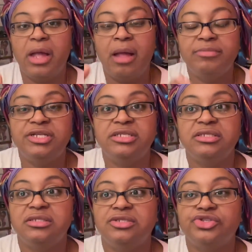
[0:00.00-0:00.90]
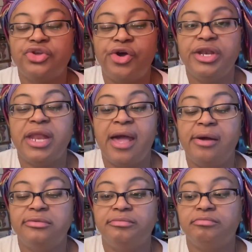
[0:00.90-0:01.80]
I'm just starting
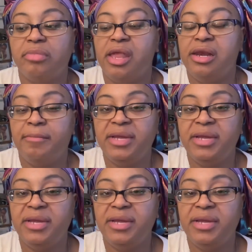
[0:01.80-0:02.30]
out and I'm